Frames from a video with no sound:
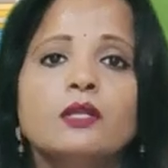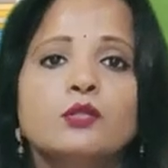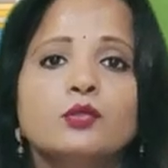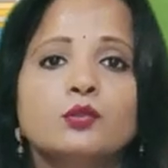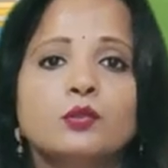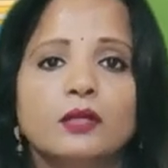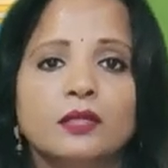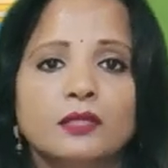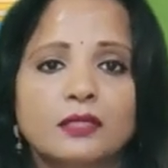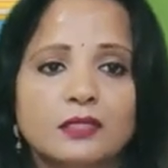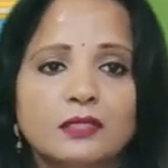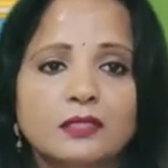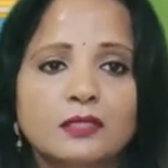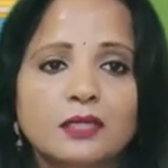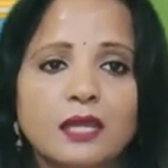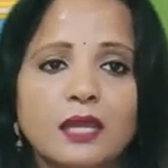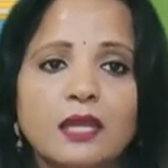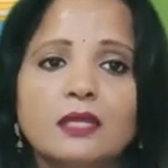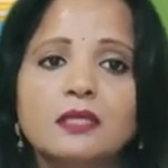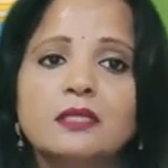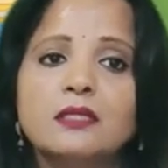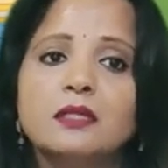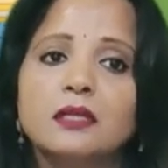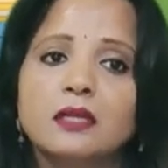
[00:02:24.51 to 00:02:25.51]
to
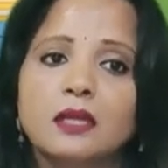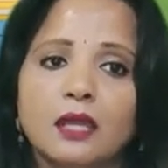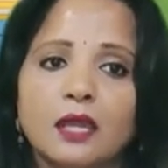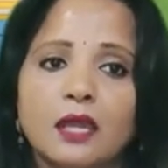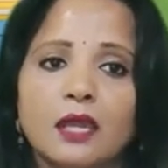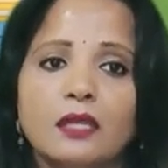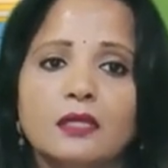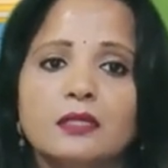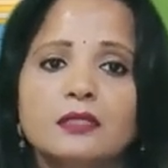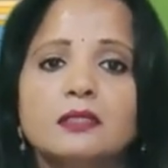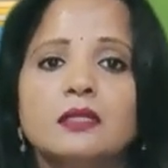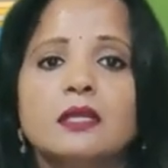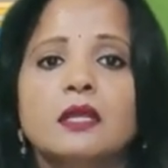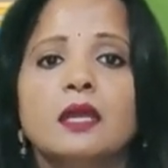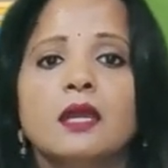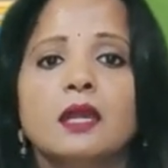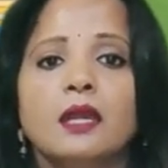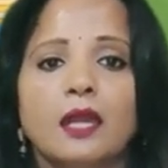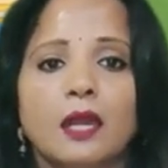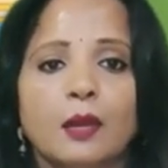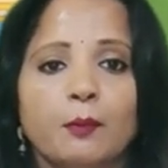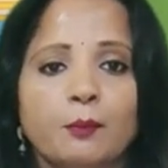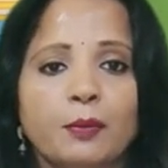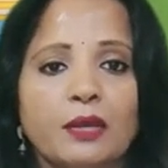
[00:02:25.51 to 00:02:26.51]
understand and
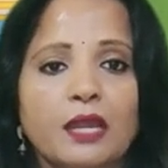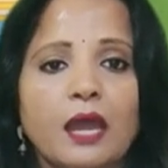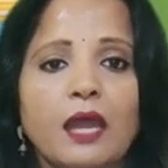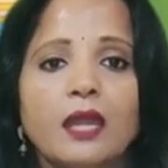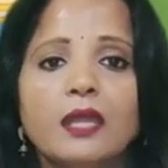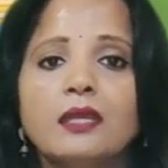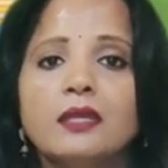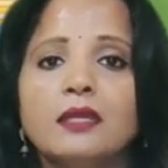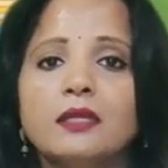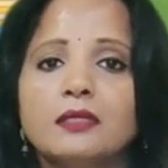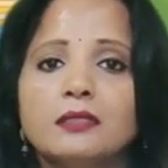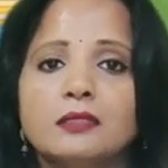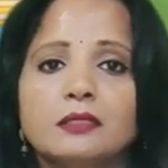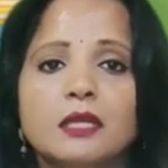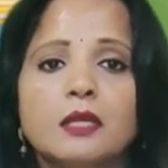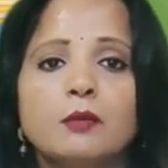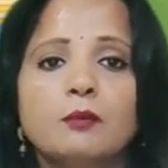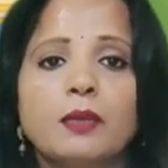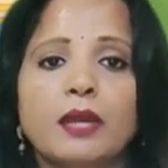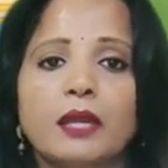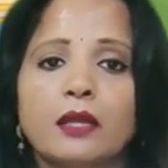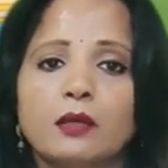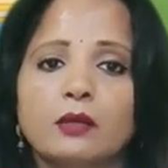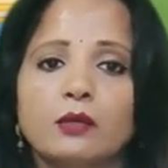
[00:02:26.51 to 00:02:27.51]
apply digital
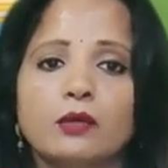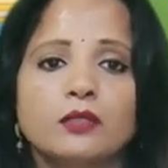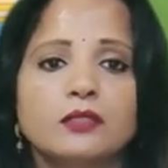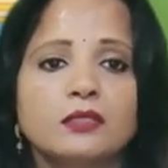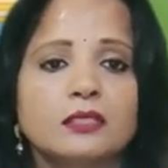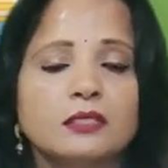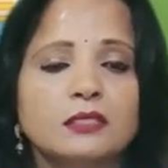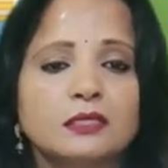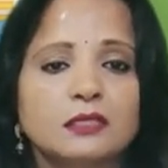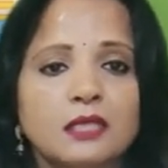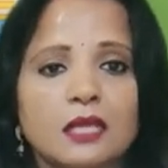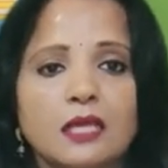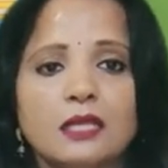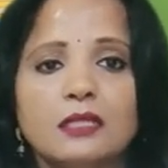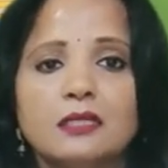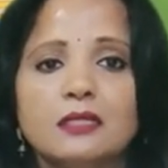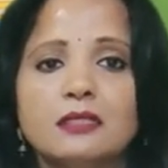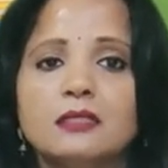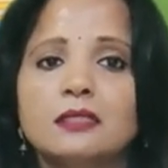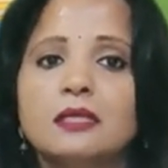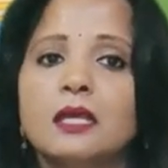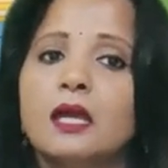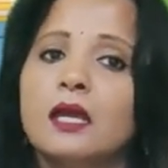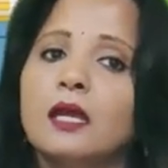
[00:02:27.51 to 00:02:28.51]
pedagogy
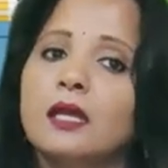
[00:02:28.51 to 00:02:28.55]
skills